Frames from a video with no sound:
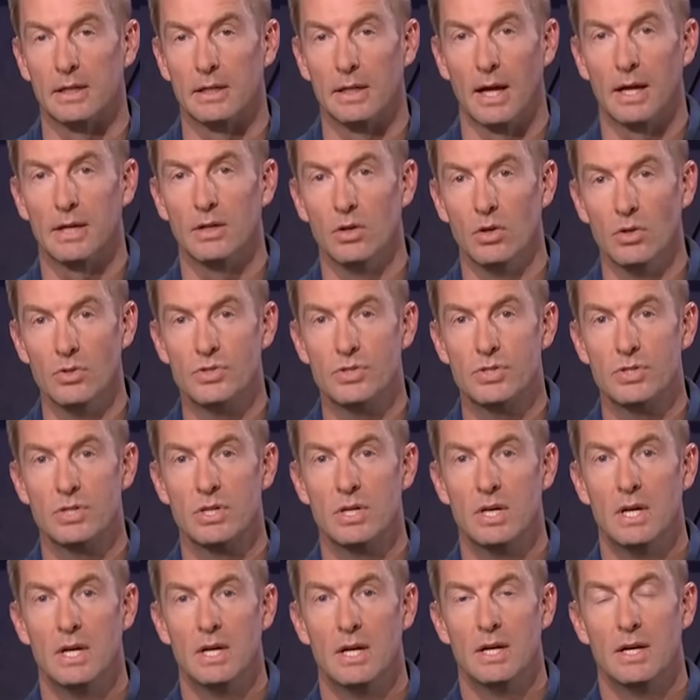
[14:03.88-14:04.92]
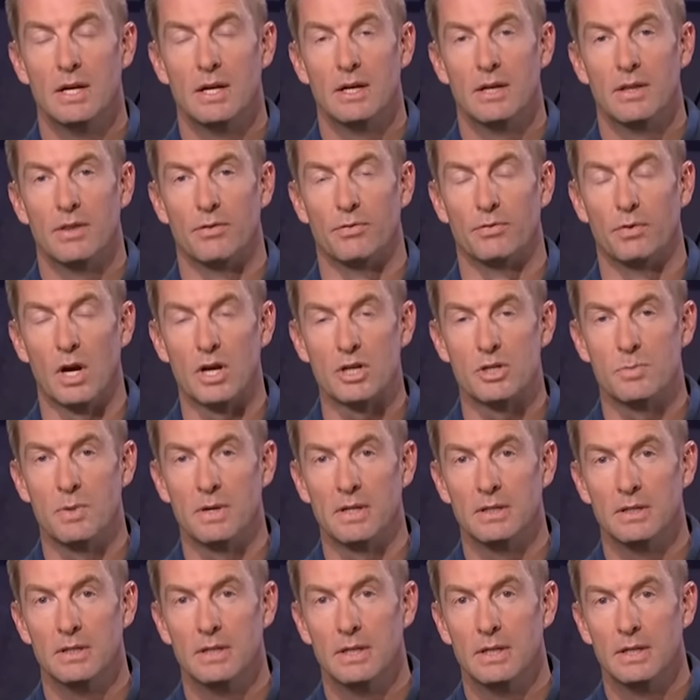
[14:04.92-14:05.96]
Kleinholz, the
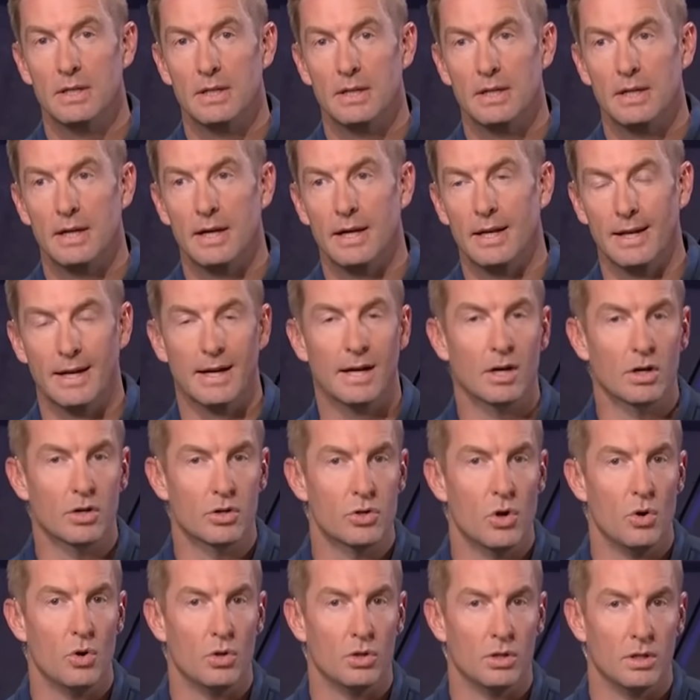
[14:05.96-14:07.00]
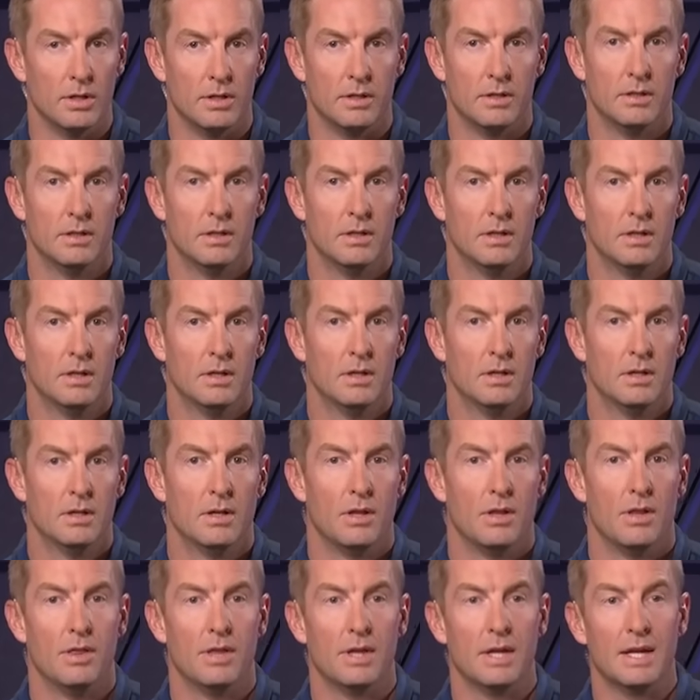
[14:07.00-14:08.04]
freshman, and Aaron Nolan,
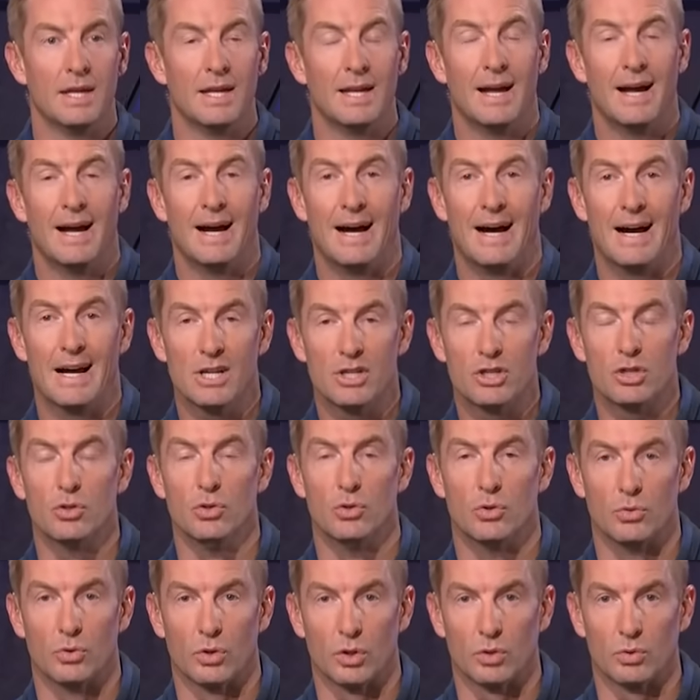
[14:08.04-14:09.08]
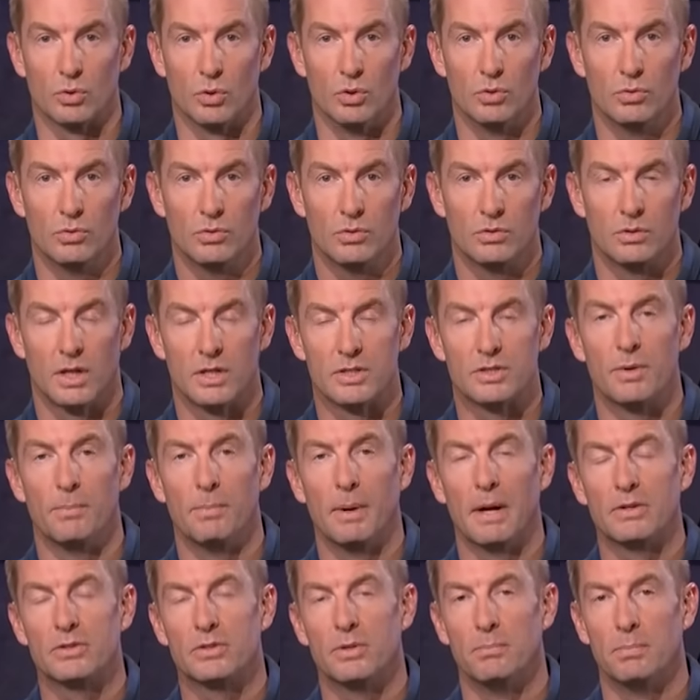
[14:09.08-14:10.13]
the high school recruit that's
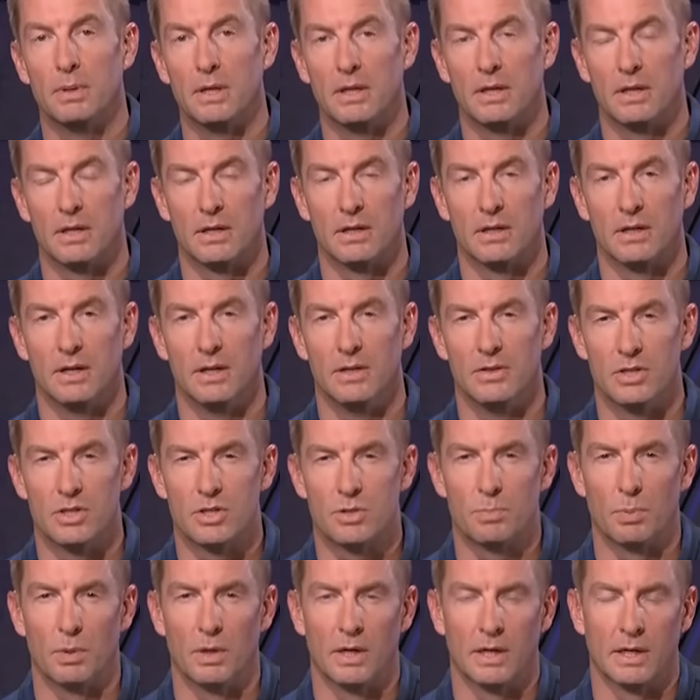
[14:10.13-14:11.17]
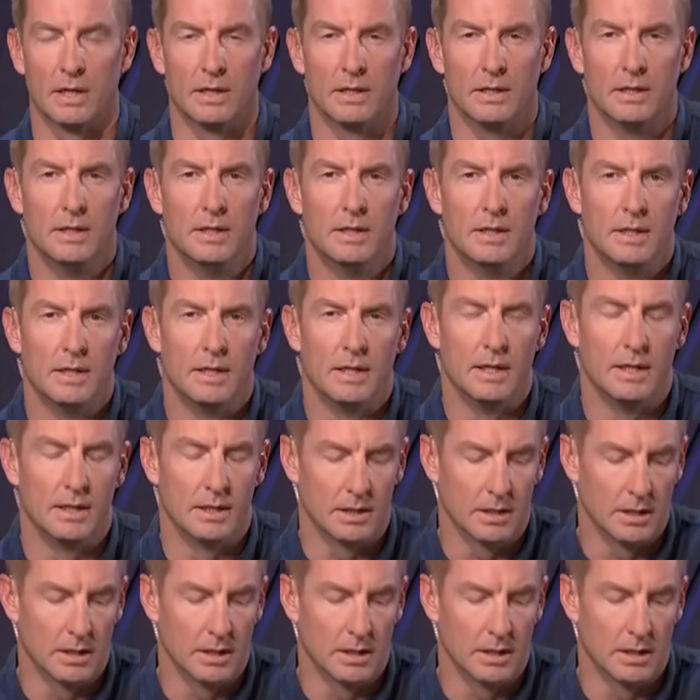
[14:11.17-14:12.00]
about to be there in the spring in